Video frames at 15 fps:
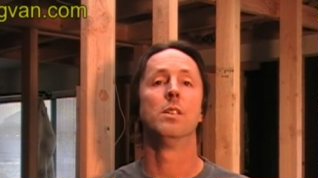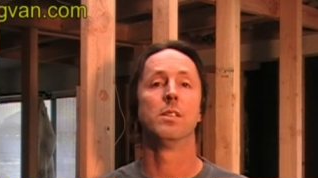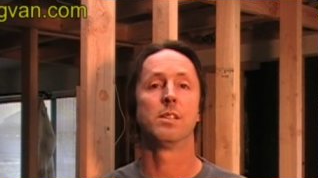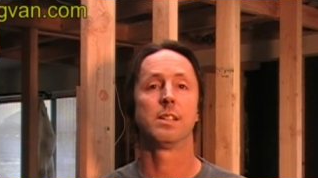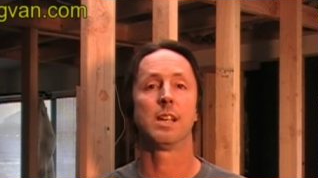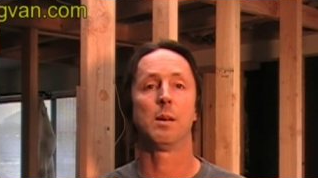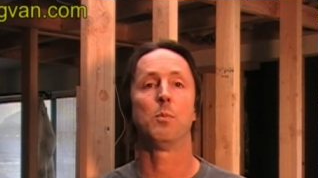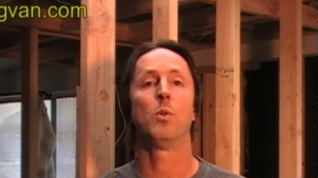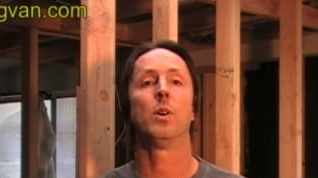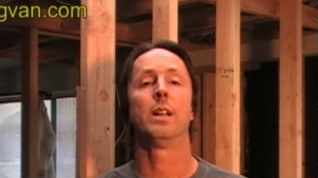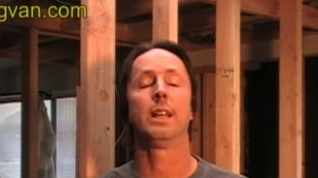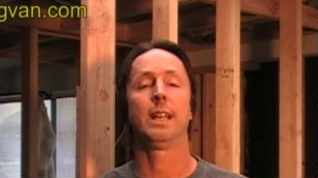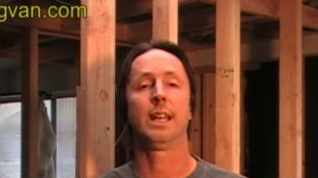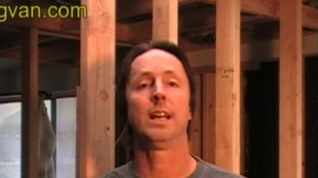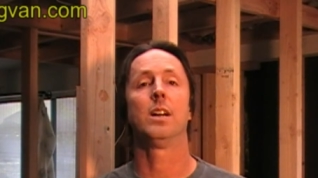
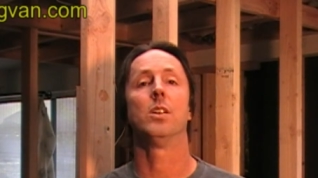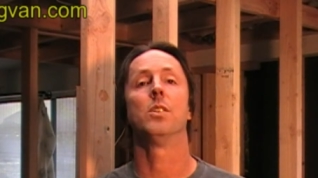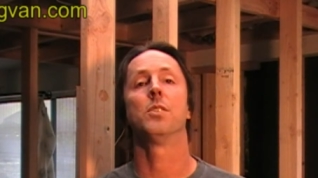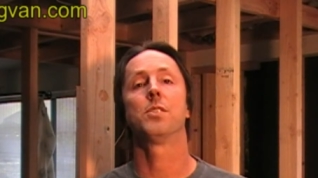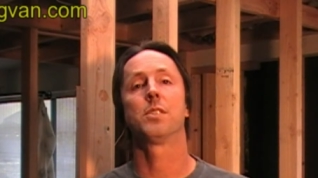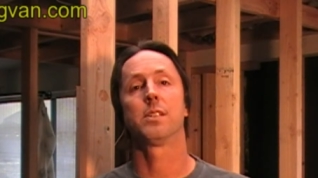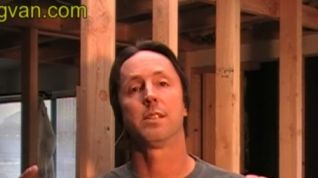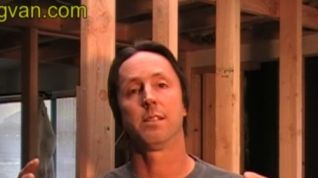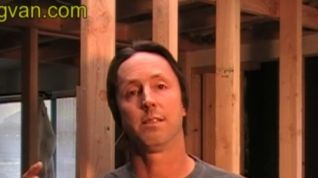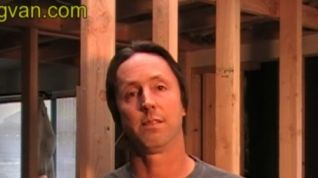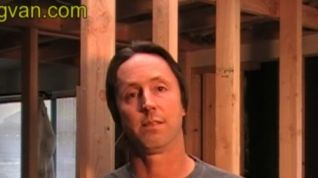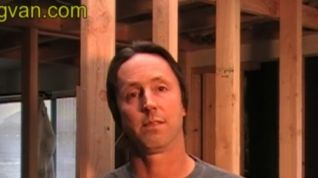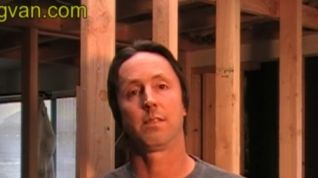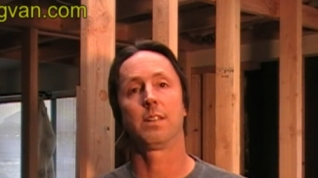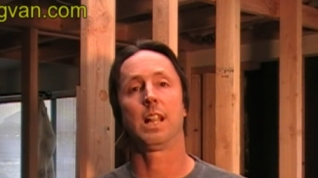someone else
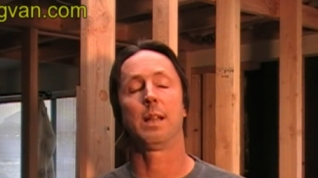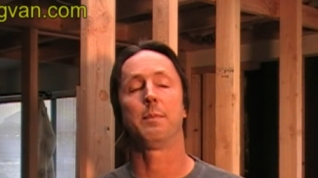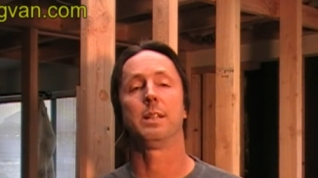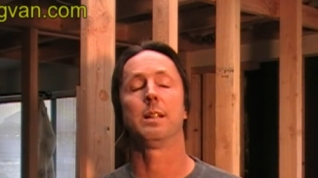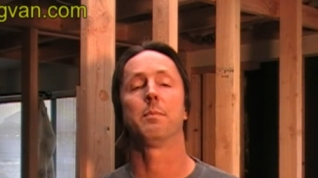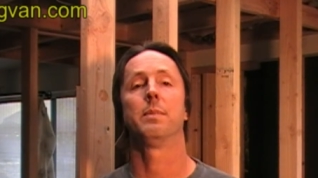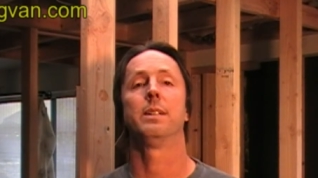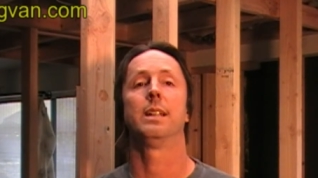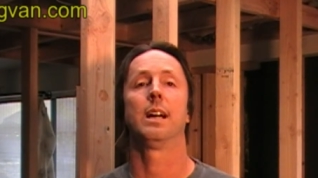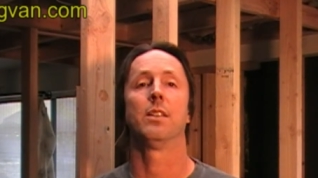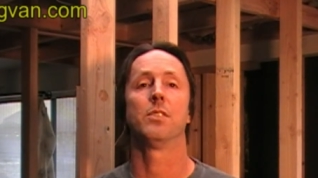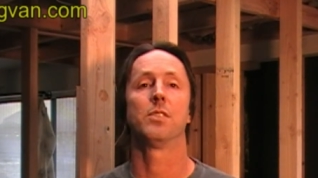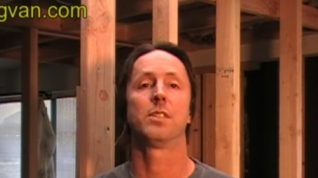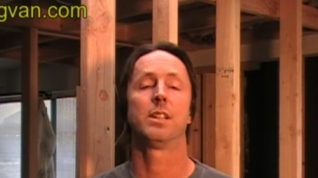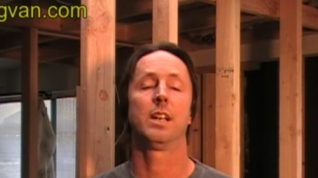climbing up and
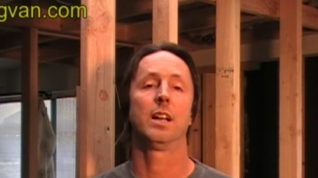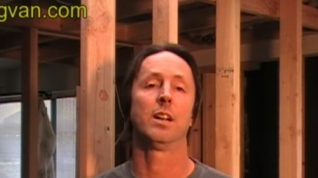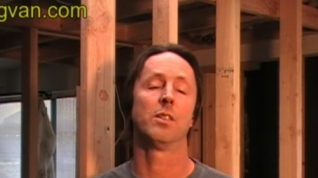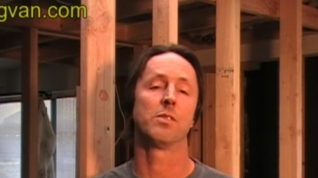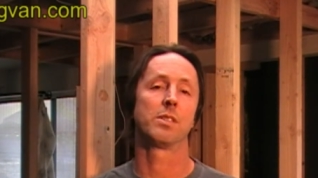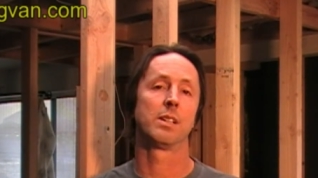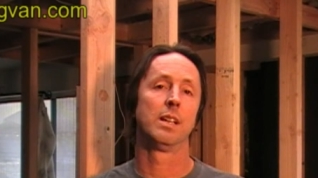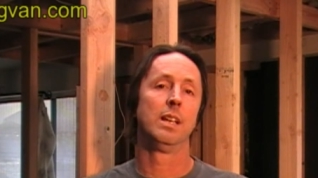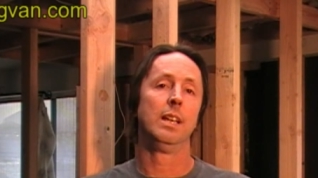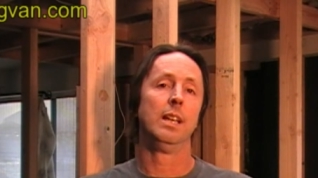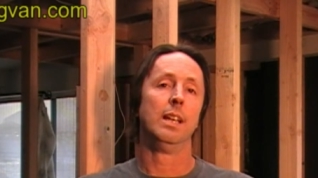down the stairs.